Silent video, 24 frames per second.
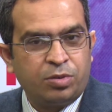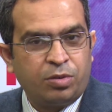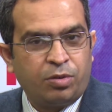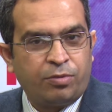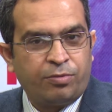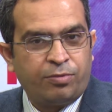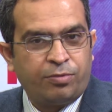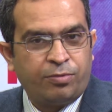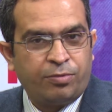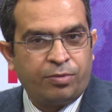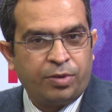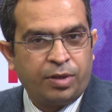
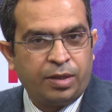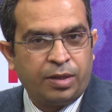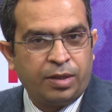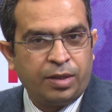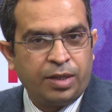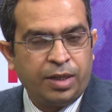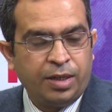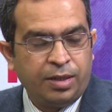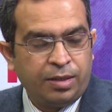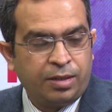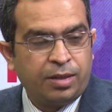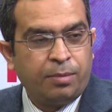
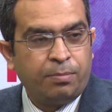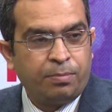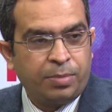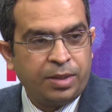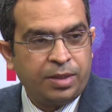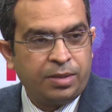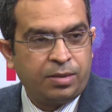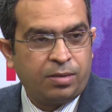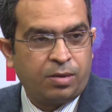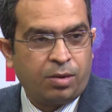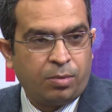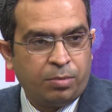of
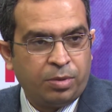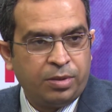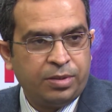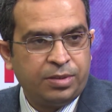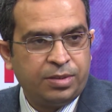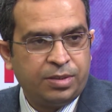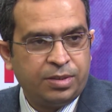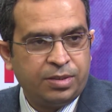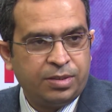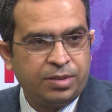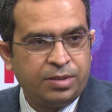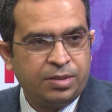incomplete
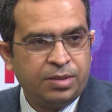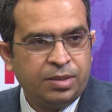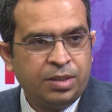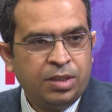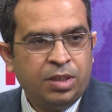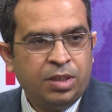thrombolysis.